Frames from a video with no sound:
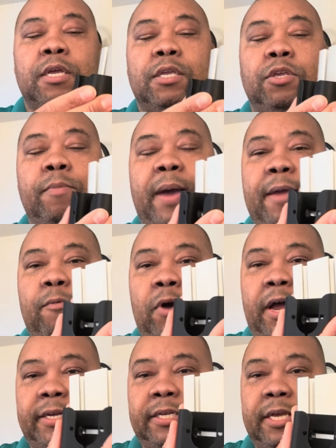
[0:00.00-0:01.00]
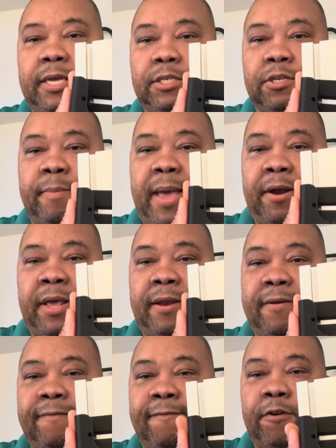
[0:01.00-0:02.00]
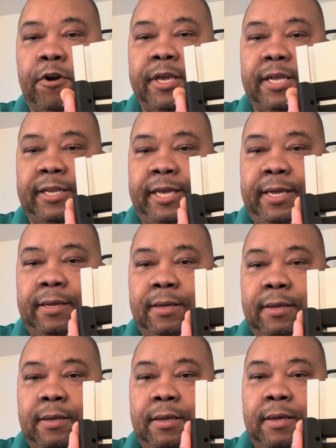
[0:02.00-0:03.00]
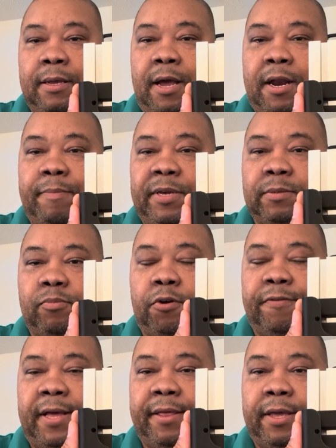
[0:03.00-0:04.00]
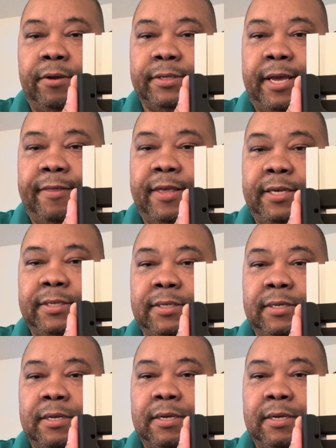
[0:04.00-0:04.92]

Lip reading: you might want to mount it vertically on a piece of profile that goes like this.